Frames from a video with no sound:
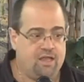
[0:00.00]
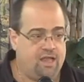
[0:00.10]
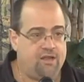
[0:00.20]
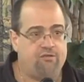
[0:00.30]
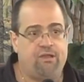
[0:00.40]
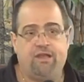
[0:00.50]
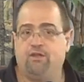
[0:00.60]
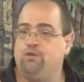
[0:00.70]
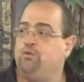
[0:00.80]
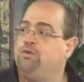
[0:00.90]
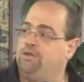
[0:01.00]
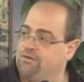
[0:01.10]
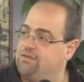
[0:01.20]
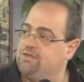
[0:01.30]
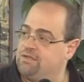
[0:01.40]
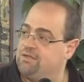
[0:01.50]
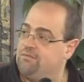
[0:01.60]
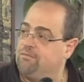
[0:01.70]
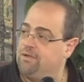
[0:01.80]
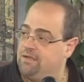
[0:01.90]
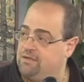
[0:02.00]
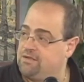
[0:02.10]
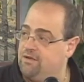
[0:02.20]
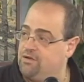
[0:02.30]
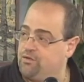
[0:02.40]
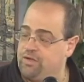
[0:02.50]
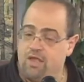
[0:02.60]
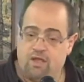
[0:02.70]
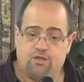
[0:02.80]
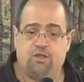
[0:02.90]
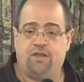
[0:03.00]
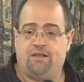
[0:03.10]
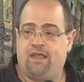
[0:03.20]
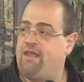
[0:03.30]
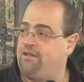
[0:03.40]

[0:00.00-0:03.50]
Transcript: and create a two-tiered system in this country so that